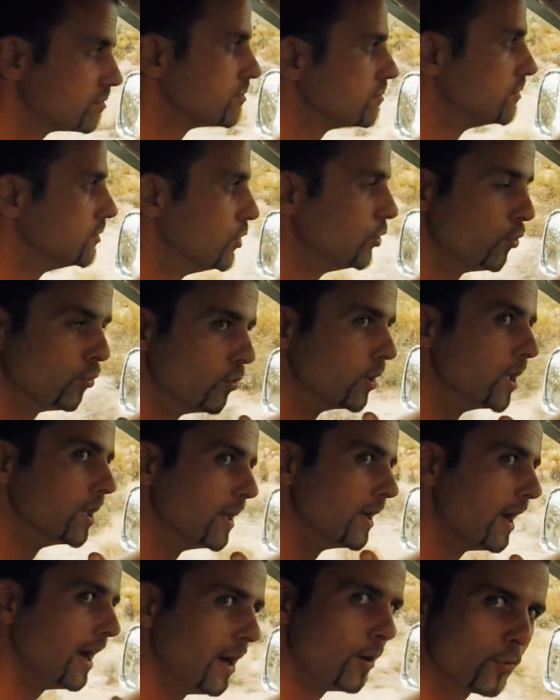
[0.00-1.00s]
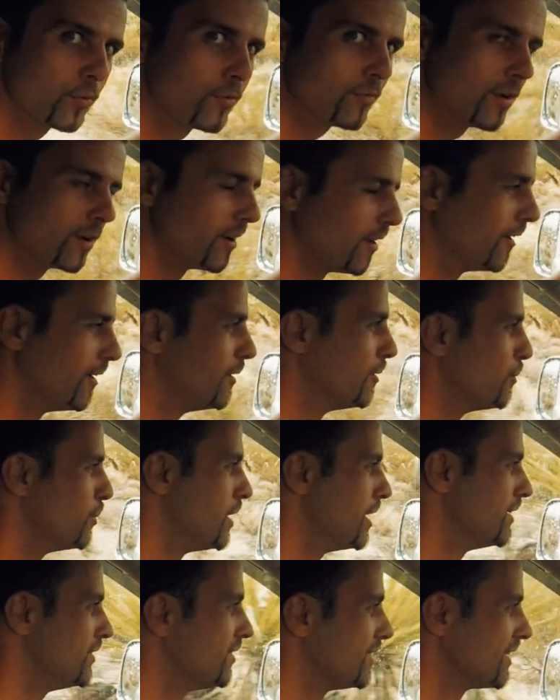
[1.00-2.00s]
you're really out there,
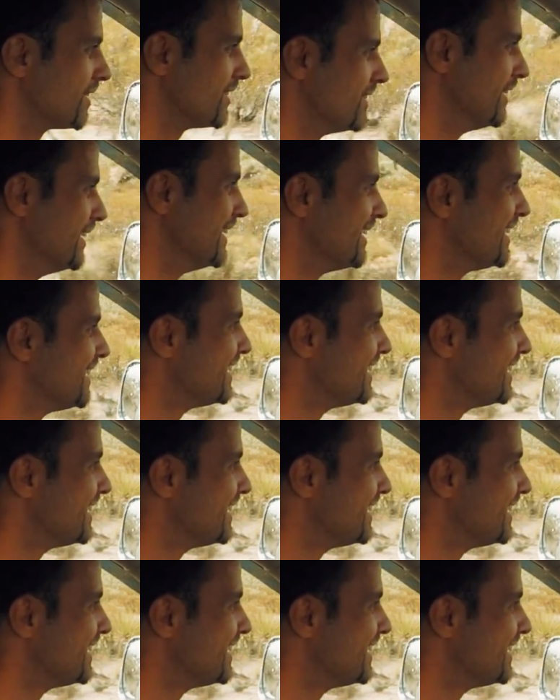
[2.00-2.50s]
basically,